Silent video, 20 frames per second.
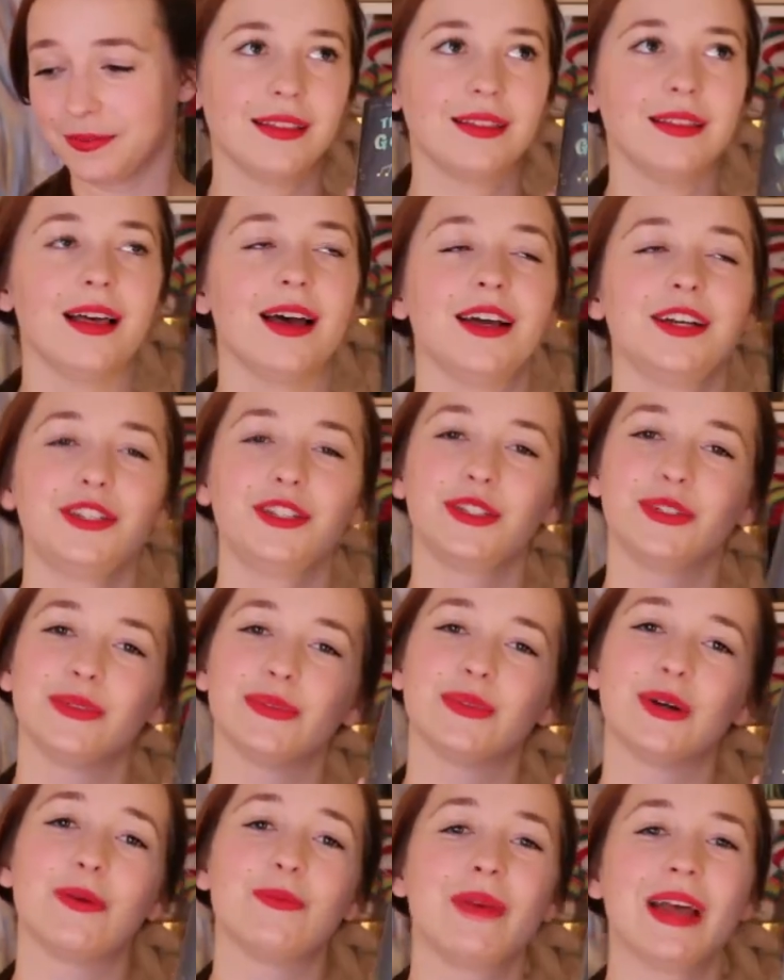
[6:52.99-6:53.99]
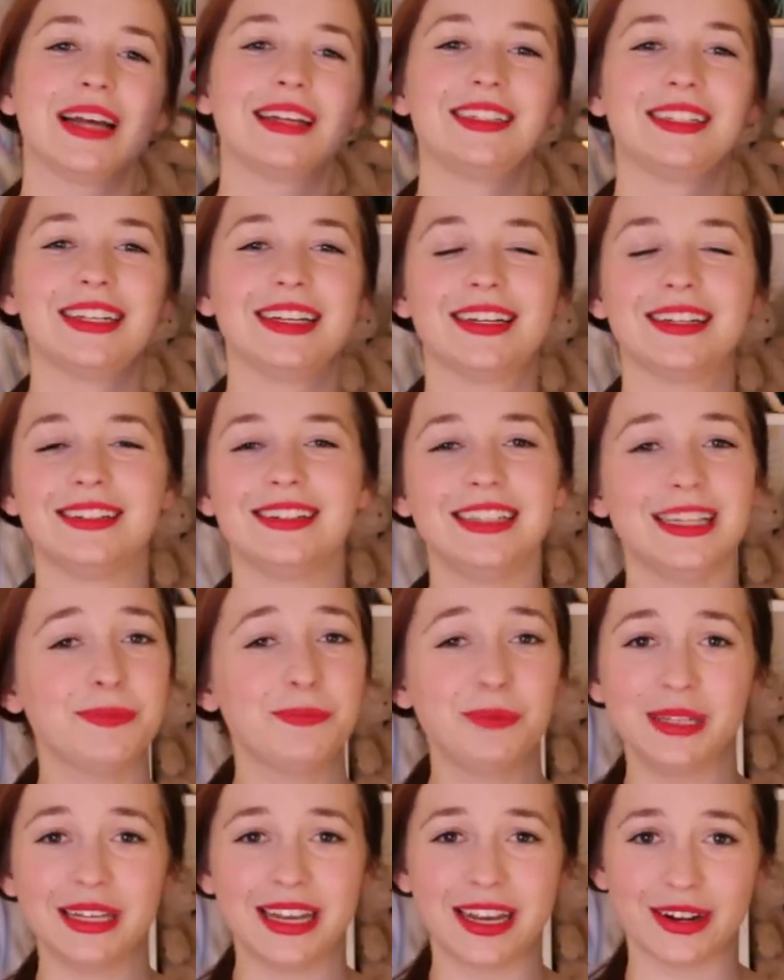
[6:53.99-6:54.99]
Lush, romantic,
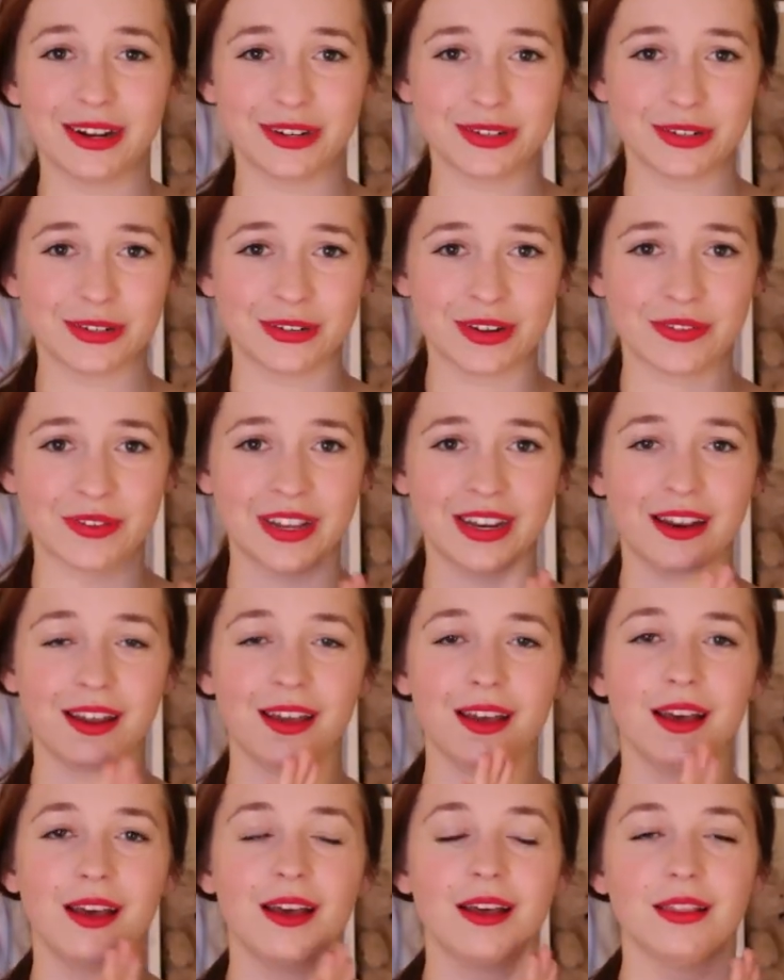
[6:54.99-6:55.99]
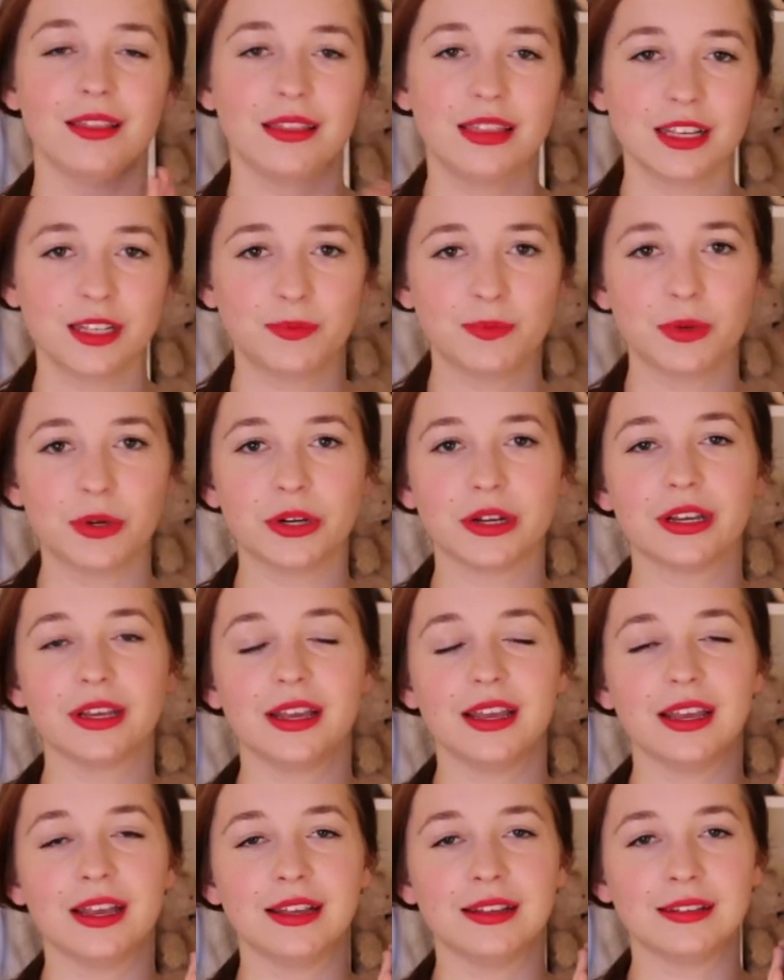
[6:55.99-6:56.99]
deeply character driven, this book
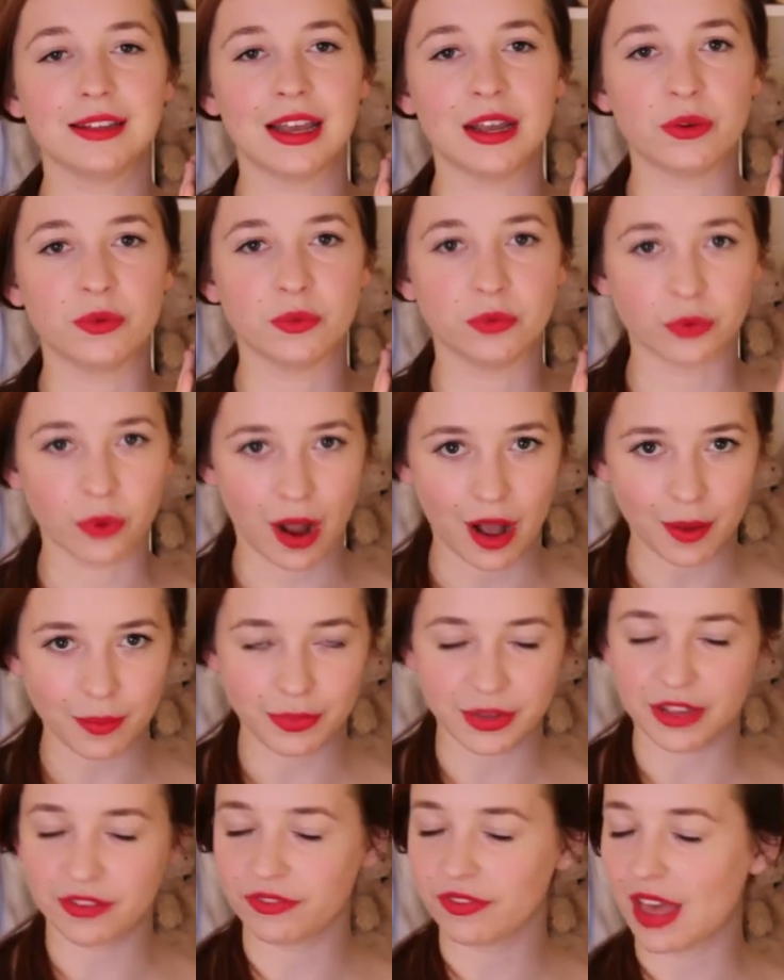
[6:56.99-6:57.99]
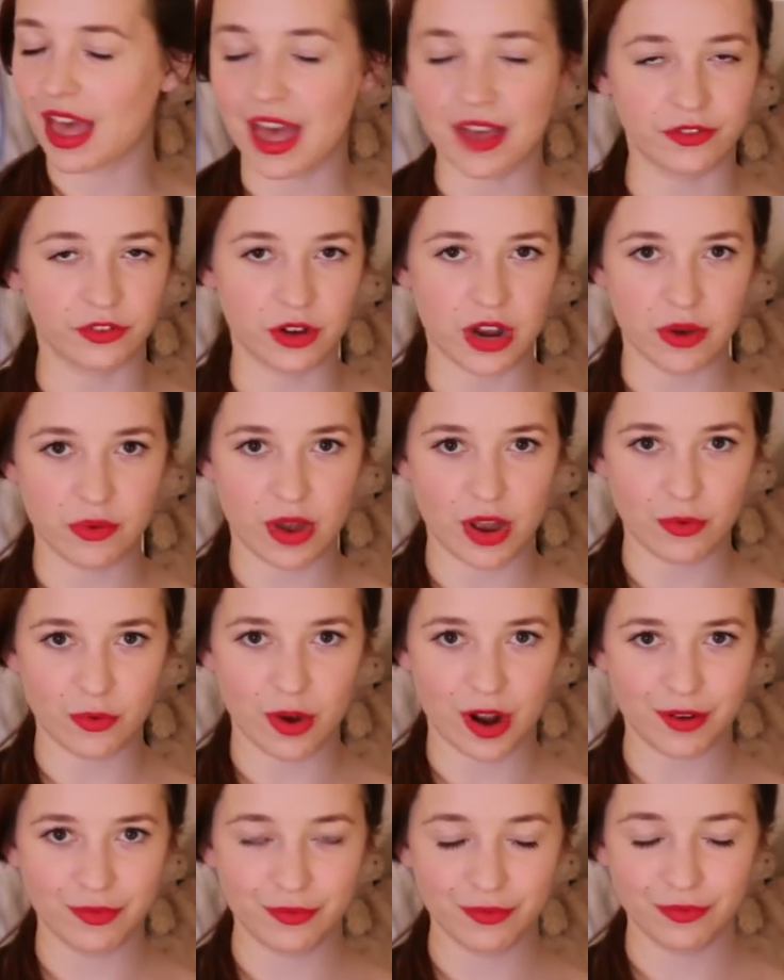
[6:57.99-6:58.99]
is a romp if ever I read
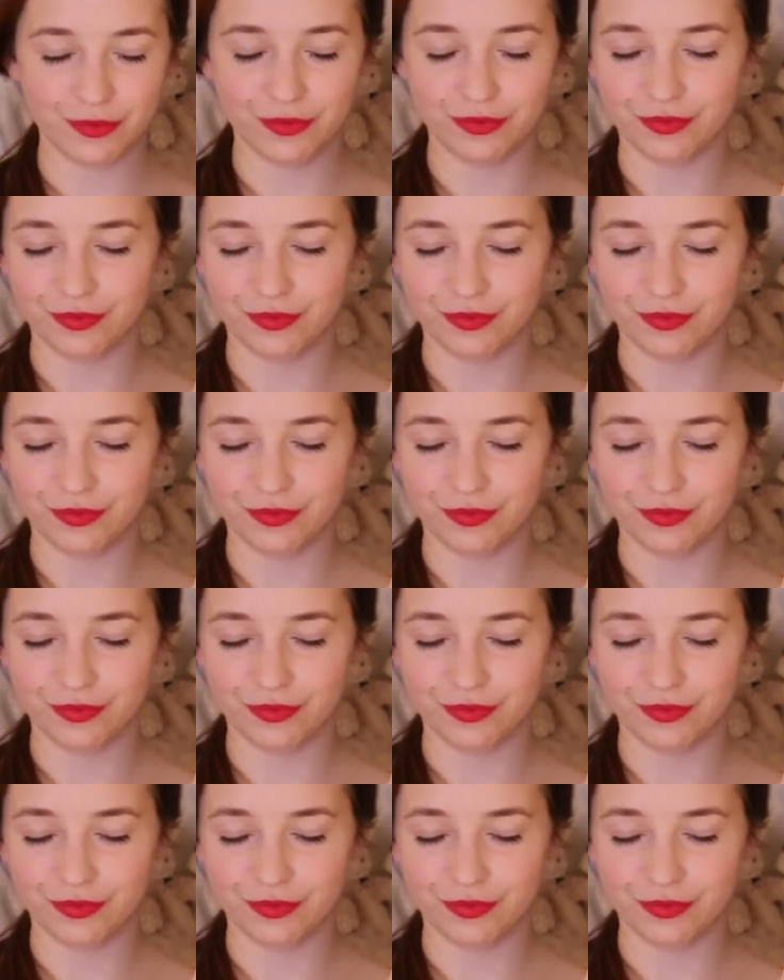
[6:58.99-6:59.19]
one.